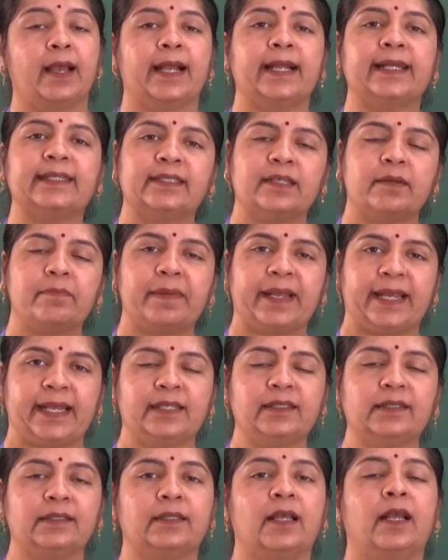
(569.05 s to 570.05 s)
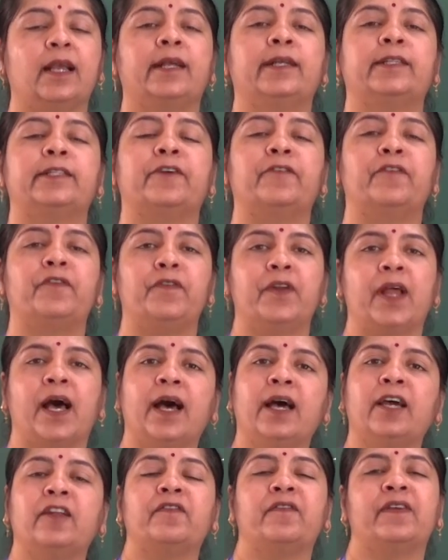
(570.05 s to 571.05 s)
It means the
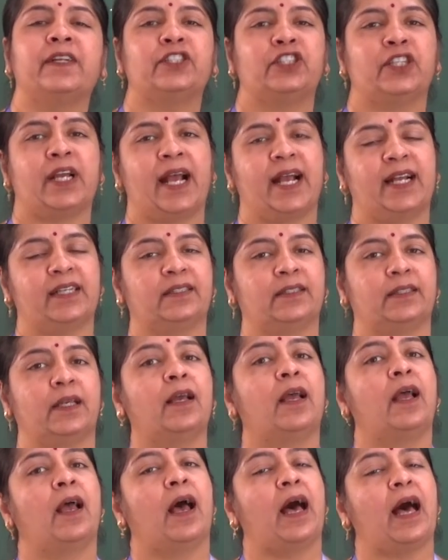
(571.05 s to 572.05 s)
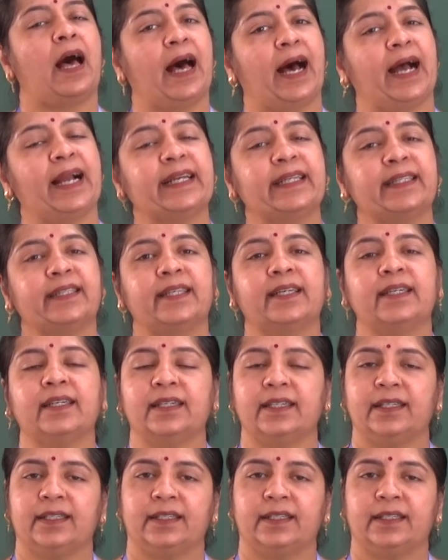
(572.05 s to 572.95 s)
flower which has either